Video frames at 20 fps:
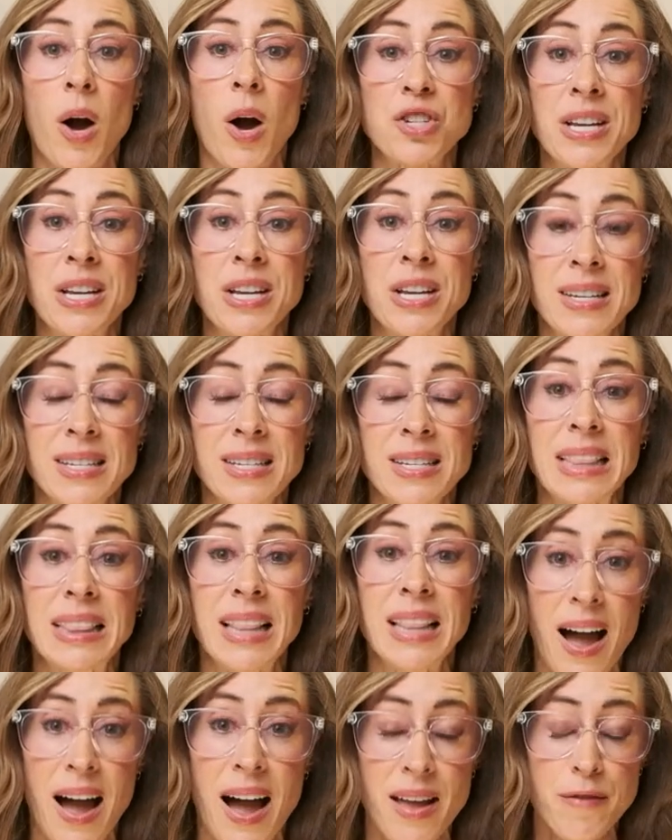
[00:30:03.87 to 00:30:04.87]
watching this
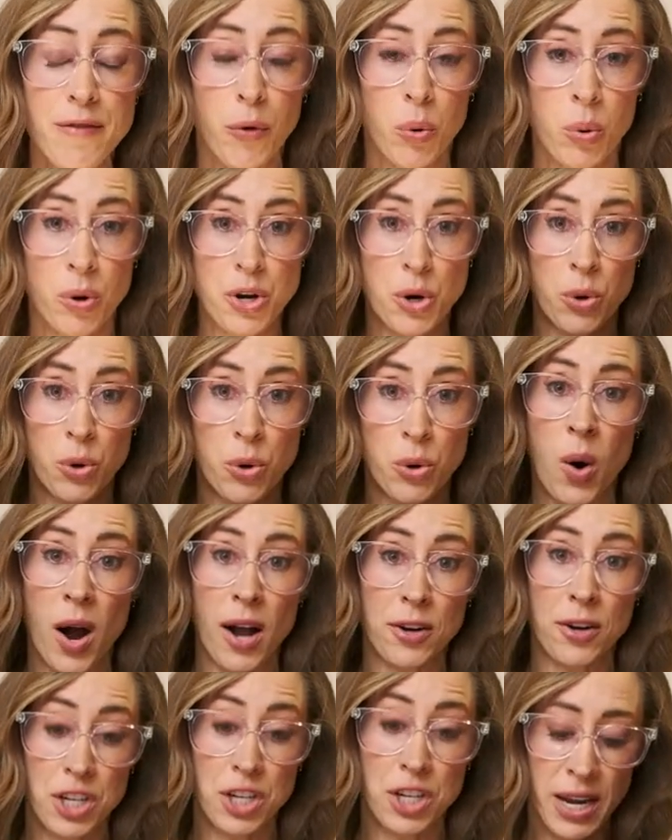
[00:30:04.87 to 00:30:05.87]
live or you're
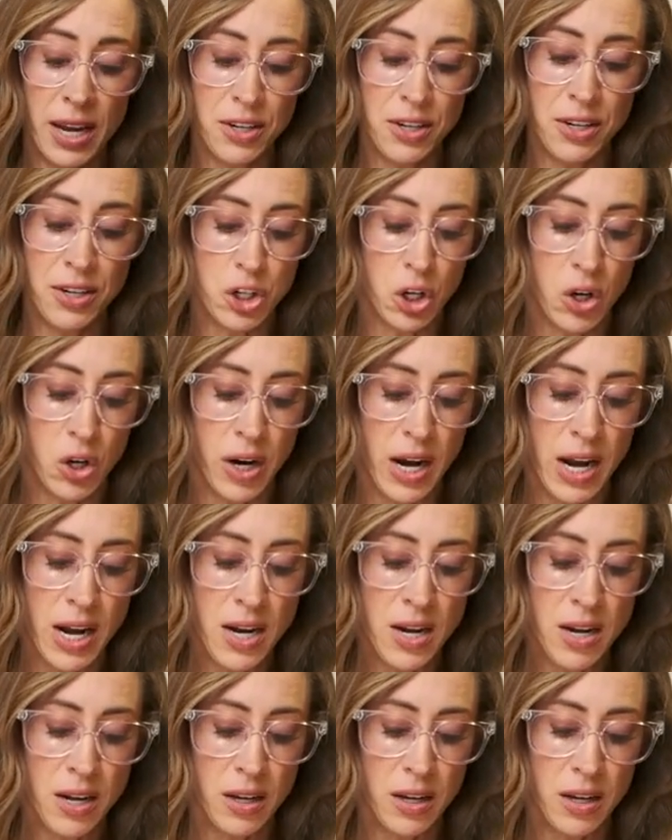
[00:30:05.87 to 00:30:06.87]
watching it
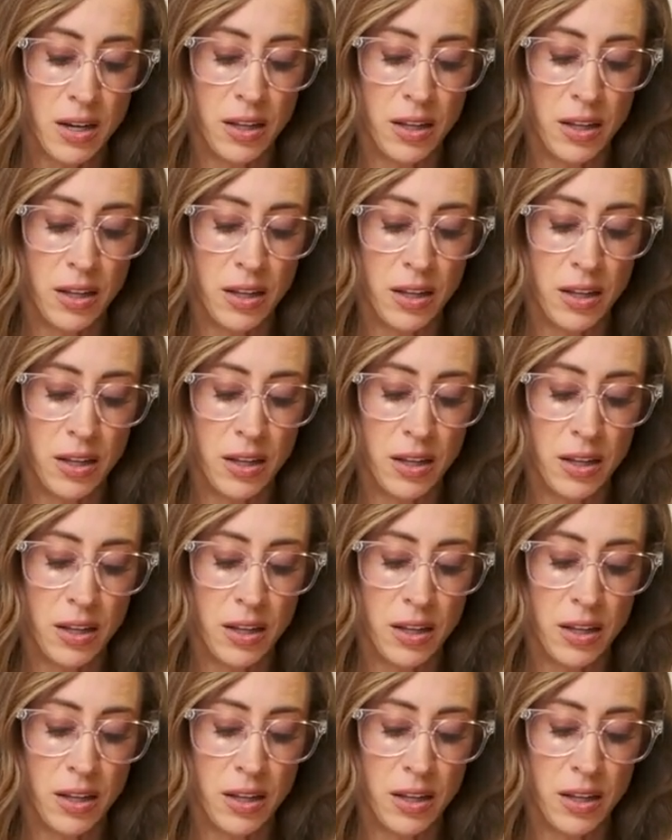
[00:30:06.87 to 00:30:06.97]
during